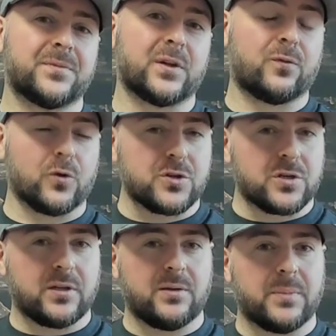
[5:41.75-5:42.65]

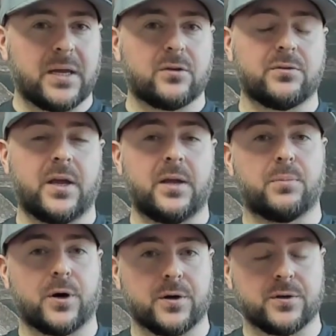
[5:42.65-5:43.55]
unfortunately might create
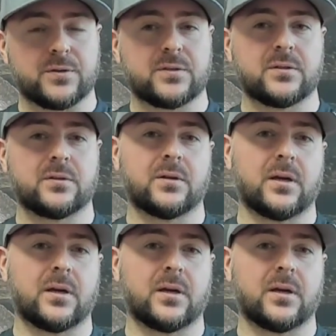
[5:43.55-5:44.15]
bars